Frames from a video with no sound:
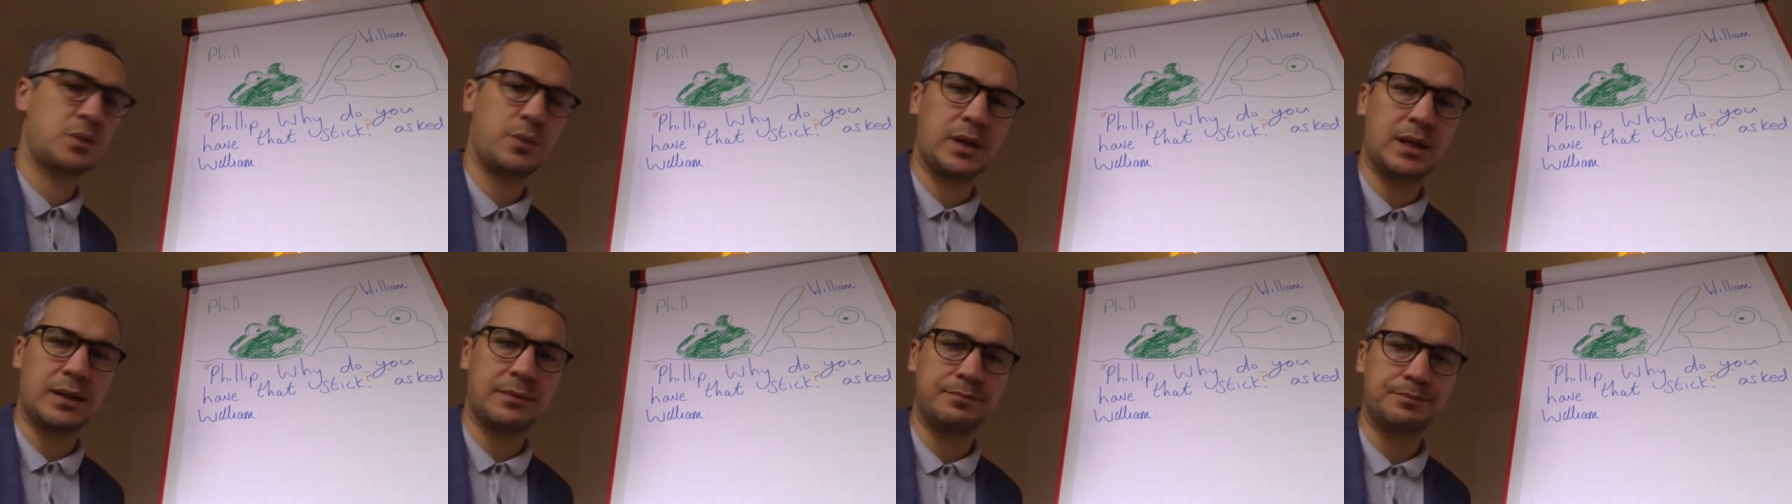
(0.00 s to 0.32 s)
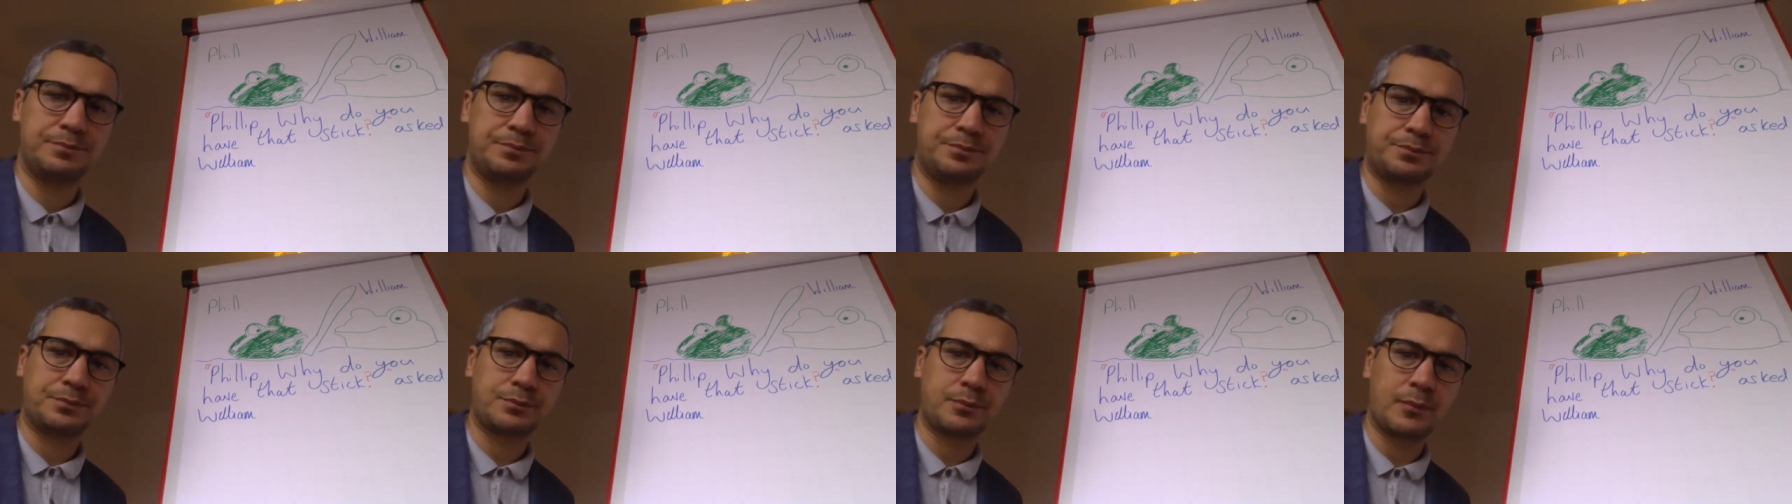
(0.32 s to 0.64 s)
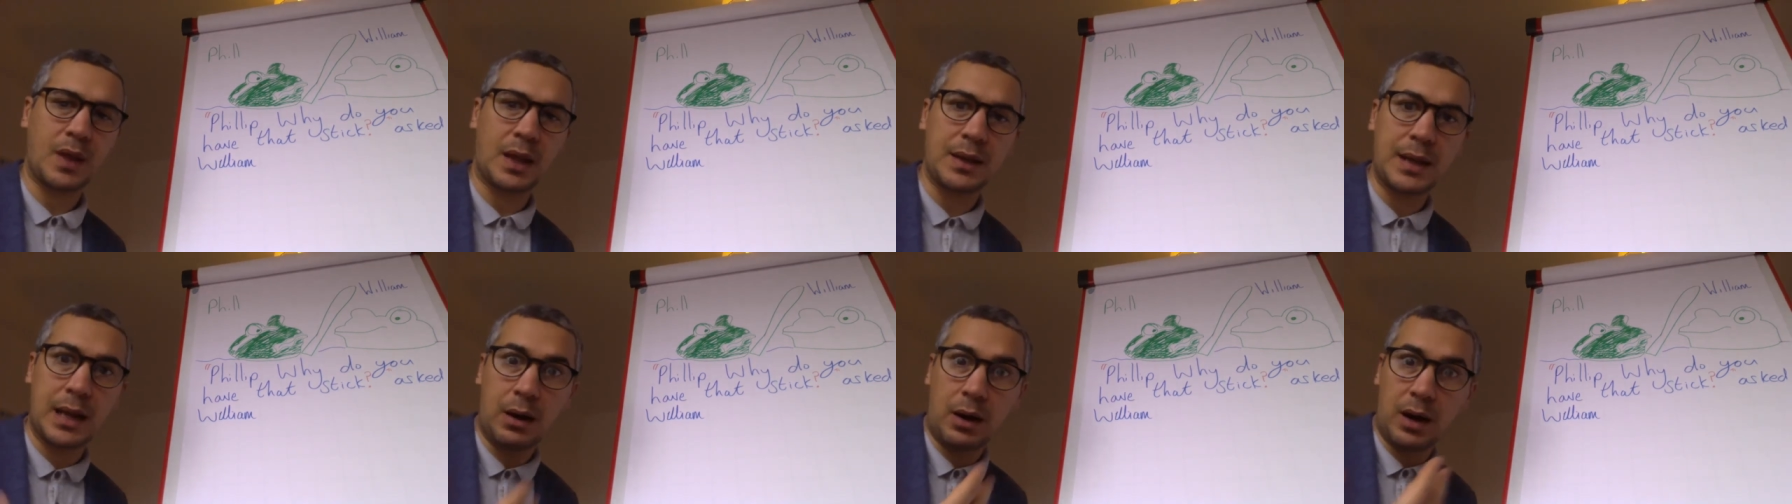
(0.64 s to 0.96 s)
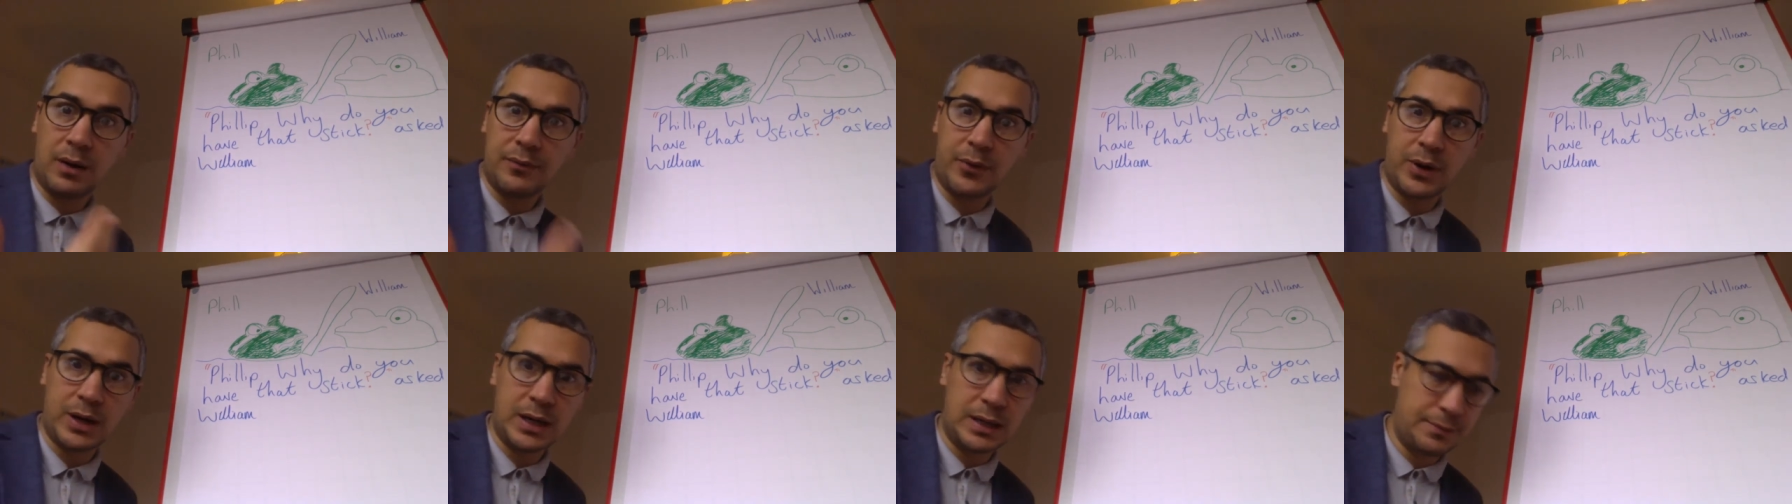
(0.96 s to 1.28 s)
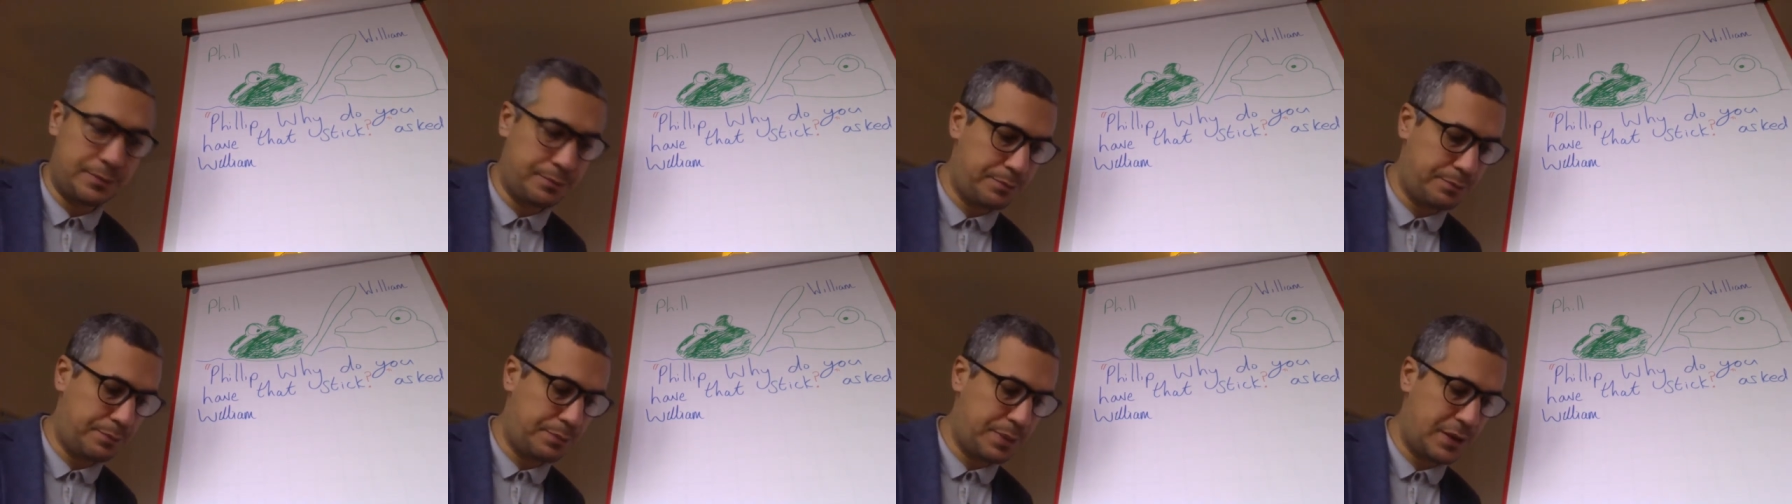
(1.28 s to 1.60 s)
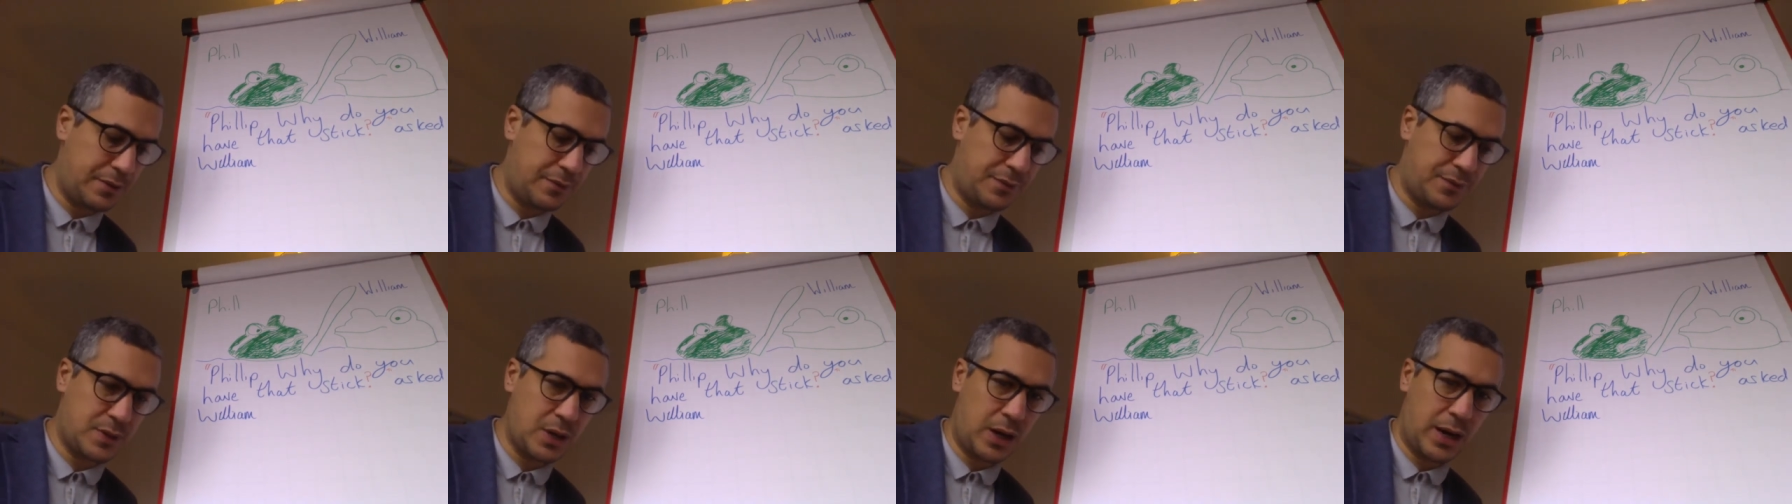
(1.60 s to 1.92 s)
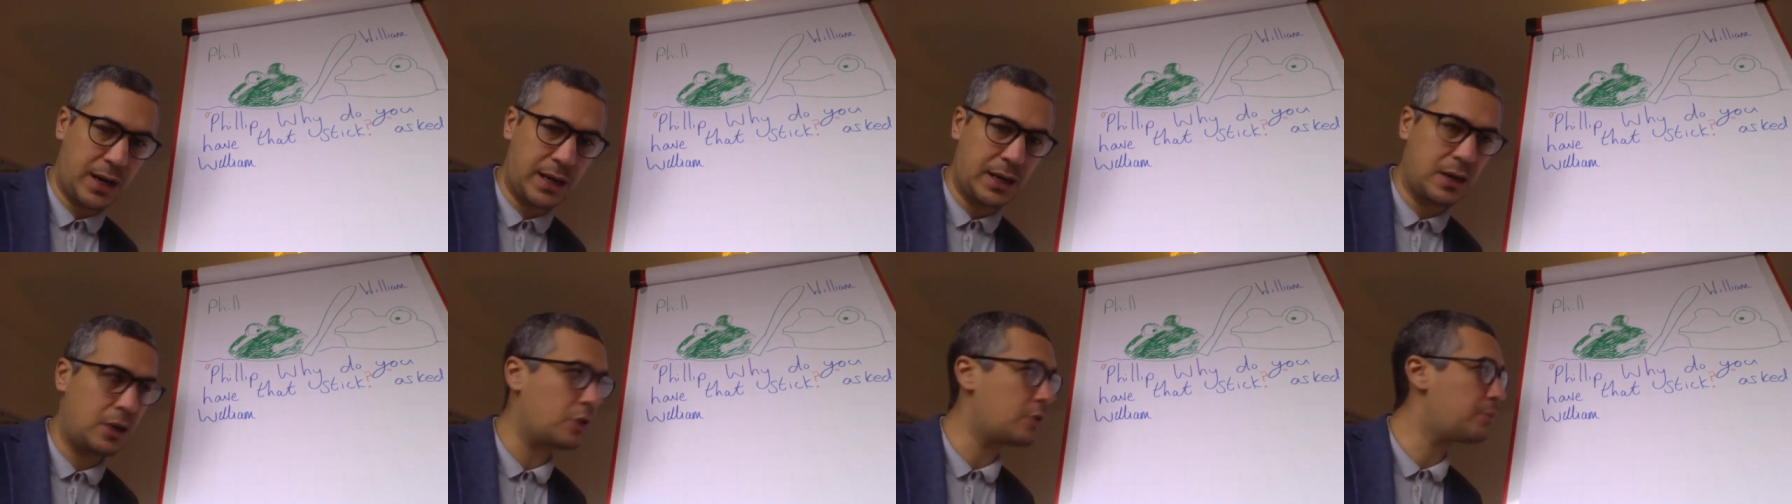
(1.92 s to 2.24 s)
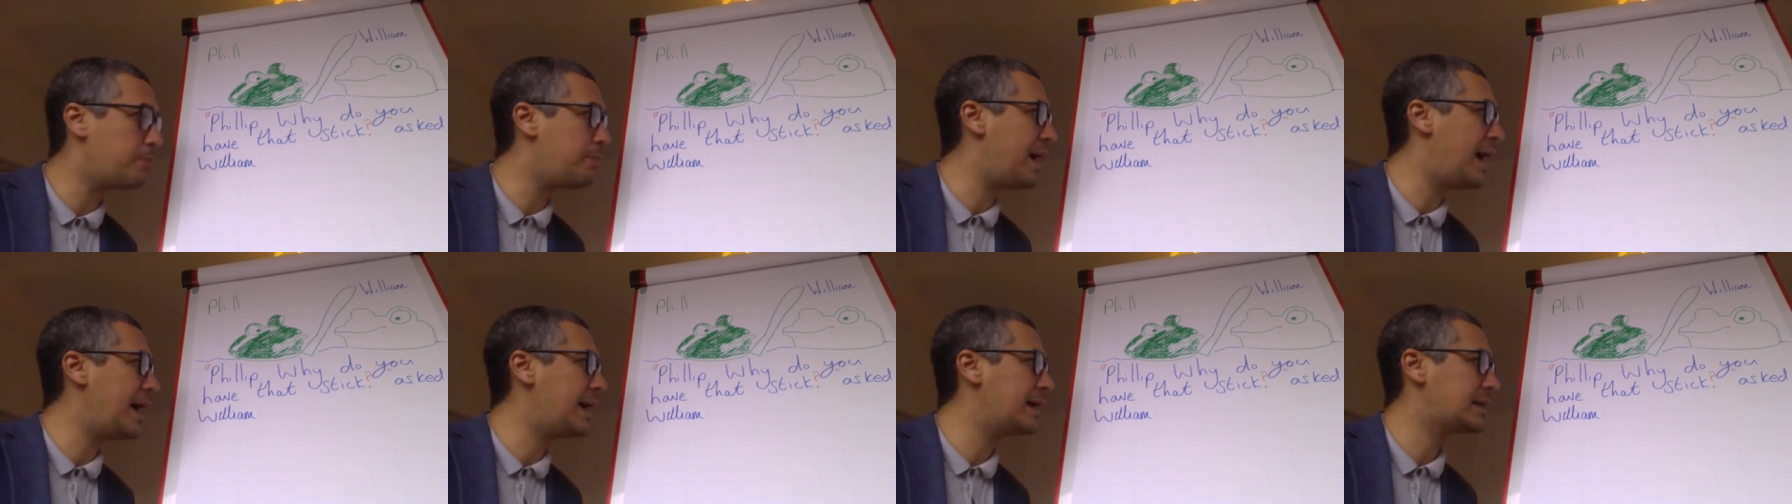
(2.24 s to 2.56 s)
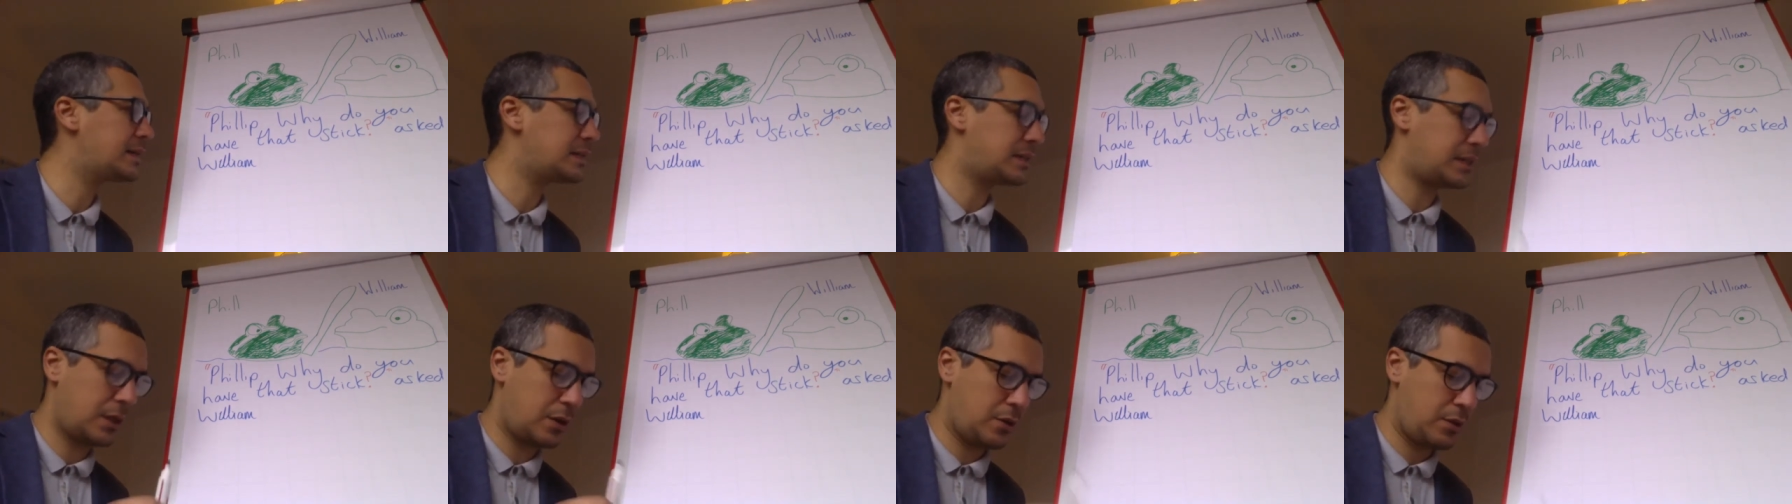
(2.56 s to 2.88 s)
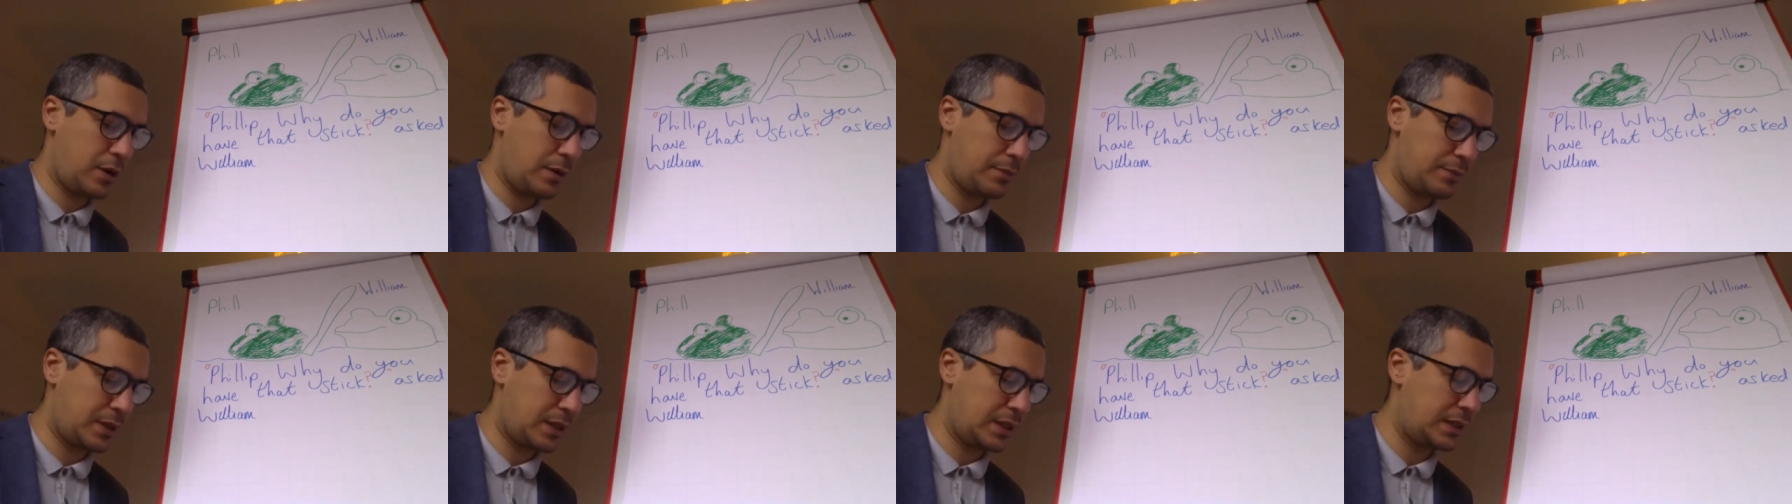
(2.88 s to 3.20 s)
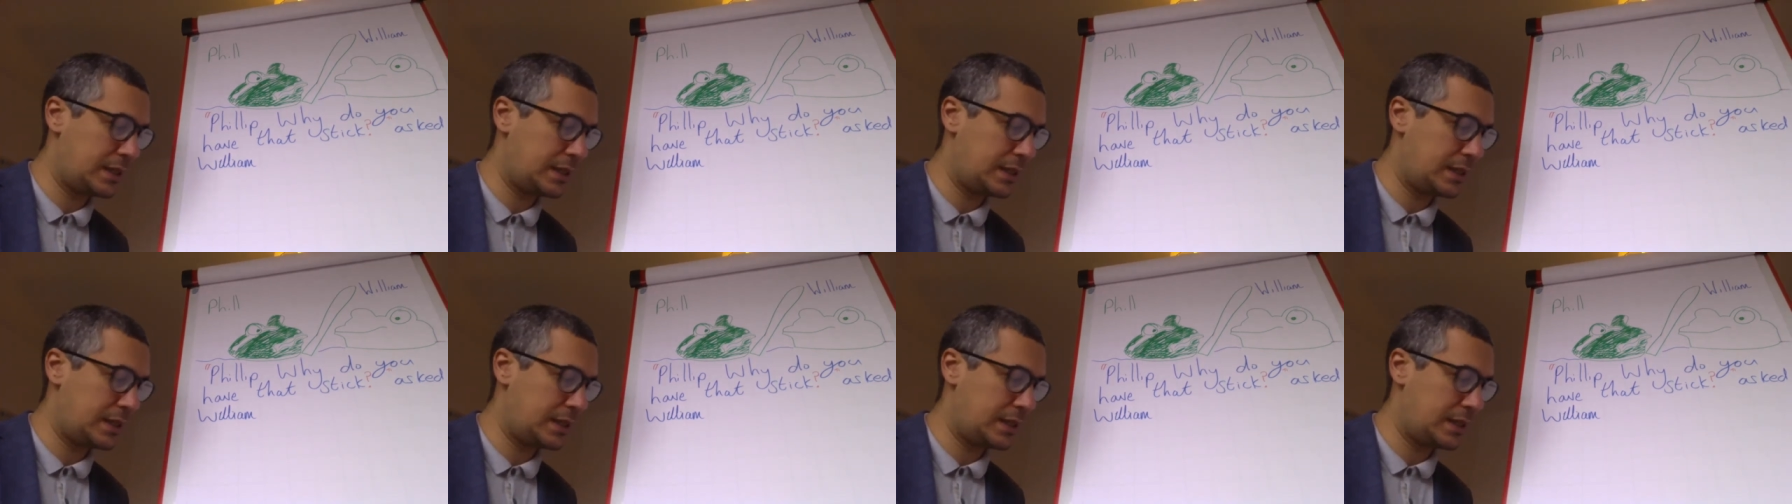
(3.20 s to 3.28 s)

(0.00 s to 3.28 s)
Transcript: William. Now I've written a bit of dialogue back, so I'm going to